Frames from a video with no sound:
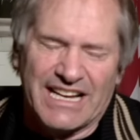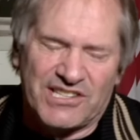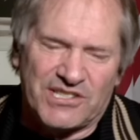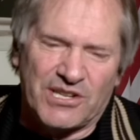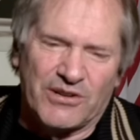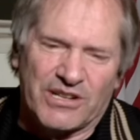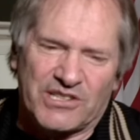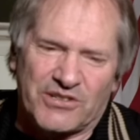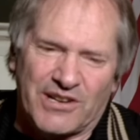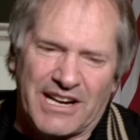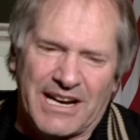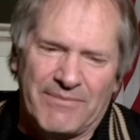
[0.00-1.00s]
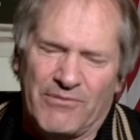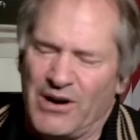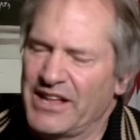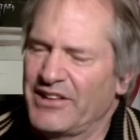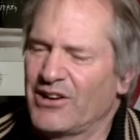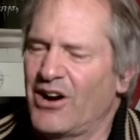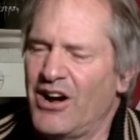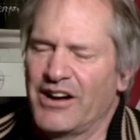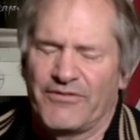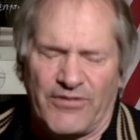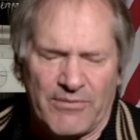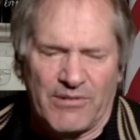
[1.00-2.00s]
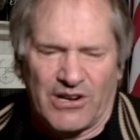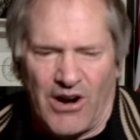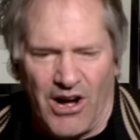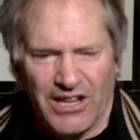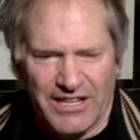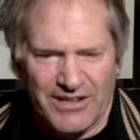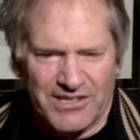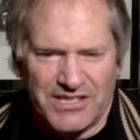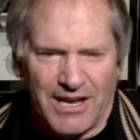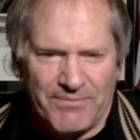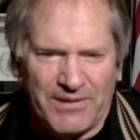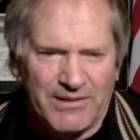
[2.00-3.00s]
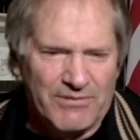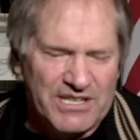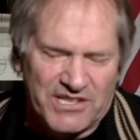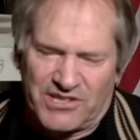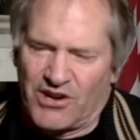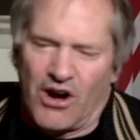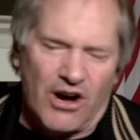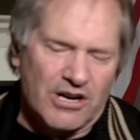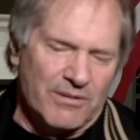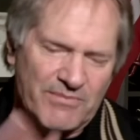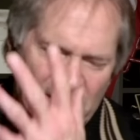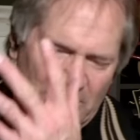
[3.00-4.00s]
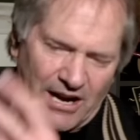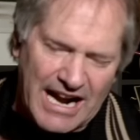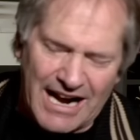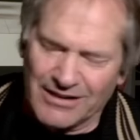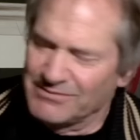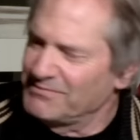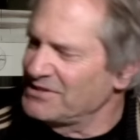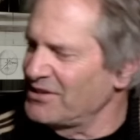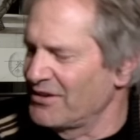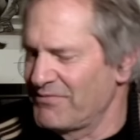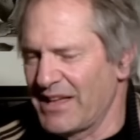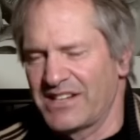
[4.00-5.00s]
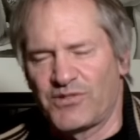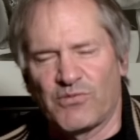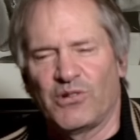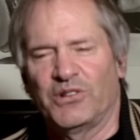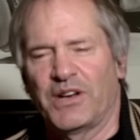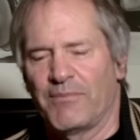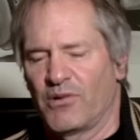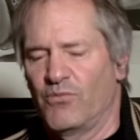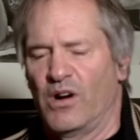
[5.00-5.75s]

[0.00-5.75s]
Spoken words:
gets too extreme, whether on from a call-in or something, we just gong them and they're out. So that's rule number